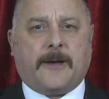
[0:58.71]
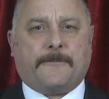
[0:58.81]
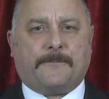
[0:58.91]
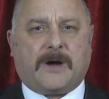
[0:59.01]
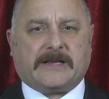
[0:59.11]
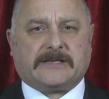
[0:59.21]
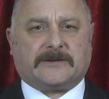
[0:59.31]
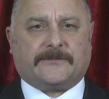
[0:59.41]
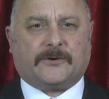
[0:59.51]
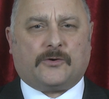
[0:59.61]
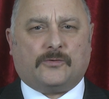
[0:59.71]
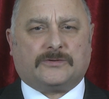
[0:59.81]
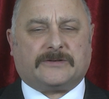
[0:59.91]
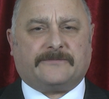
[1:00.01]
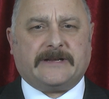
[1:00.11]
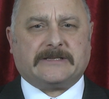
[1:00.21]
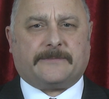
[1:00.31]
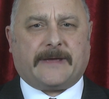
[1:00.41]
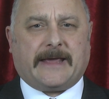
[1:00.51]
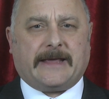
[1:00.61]
might have called Theresa
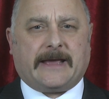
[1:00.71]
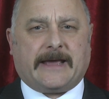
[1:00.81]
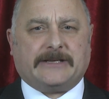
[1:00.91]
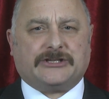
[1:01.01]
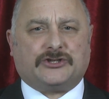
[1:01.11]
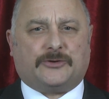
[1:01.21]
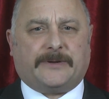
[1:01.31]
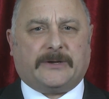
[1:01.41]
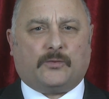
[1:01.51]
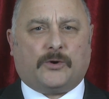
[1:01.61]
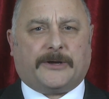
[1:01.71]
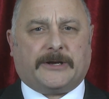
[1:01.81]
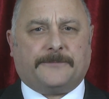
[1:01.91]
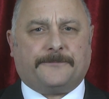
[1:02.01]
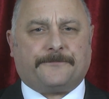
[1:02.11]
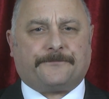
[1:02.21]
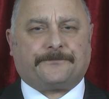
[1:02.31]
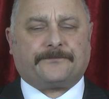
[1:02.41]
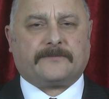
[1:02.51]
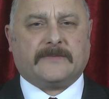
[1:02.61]
May a stupid woman.
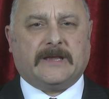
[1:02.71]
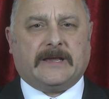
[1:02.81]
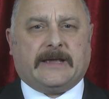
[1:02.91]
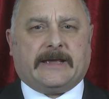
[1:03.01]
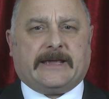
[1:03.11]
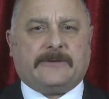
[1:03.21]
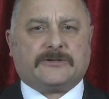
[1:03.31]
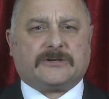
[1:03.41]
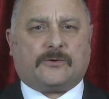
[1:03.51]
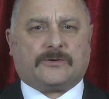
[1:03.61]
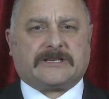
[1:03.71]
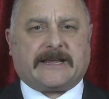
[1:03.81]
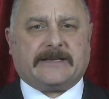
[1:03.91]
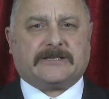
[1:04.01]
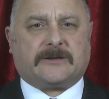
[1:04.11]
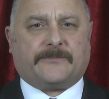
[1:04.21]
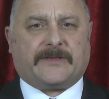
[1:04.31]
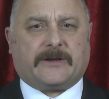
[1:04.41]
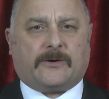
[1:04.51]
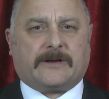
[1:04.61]
He was caught saying
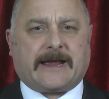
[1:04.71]
something on